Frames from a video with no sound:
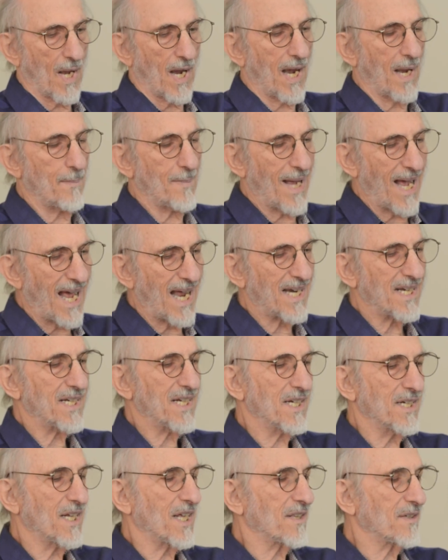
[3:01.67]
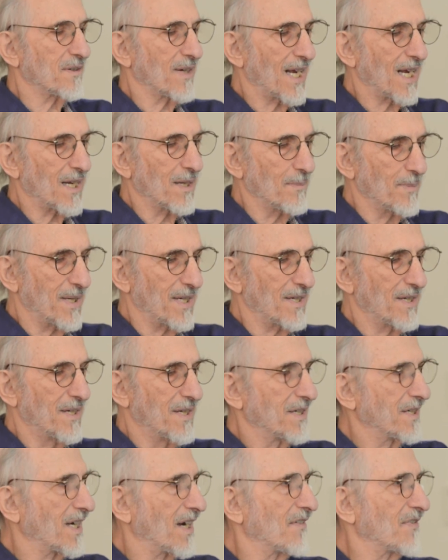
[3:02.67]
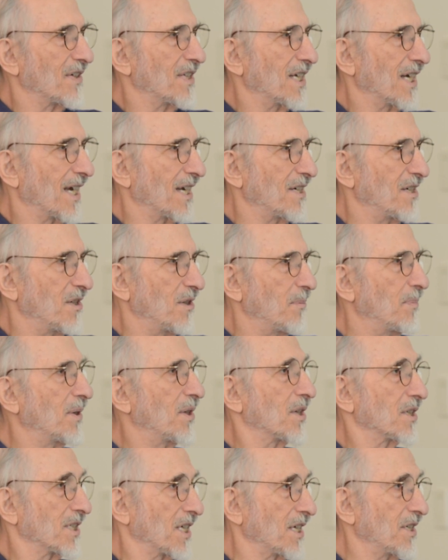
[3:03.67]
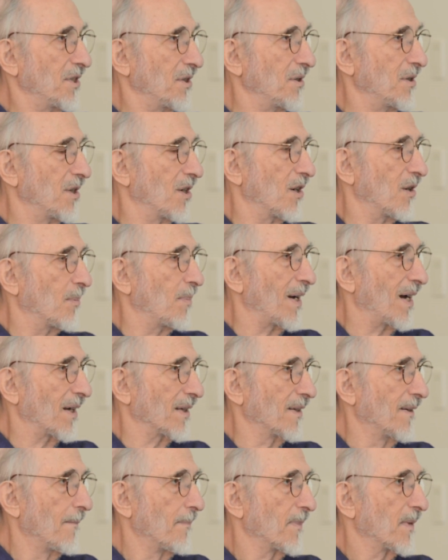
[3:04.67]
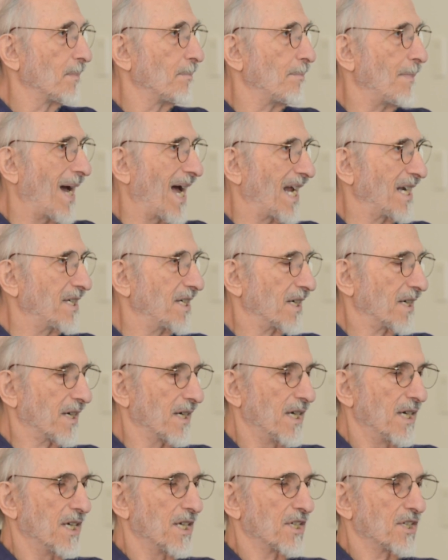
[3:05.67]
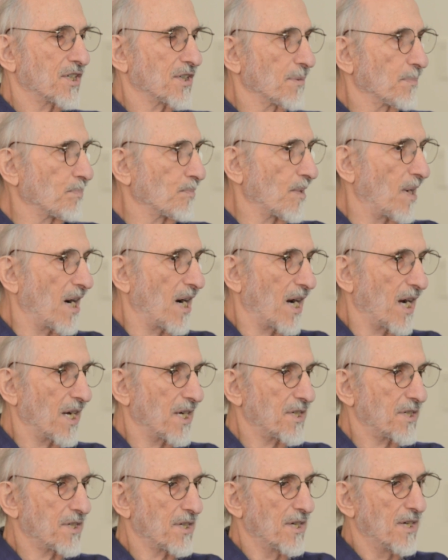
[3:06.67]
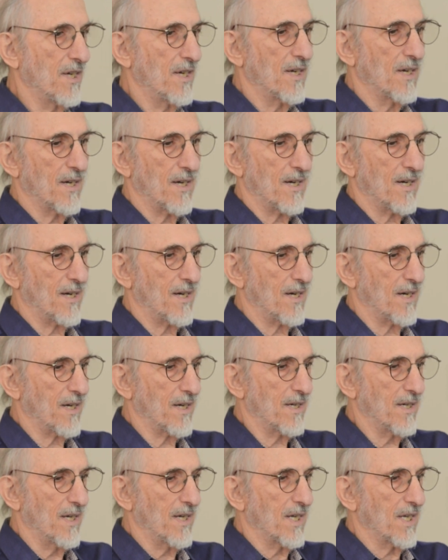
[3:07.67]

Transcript: I'm adding another element to everything I do because I do know about magic, surprise. Uh,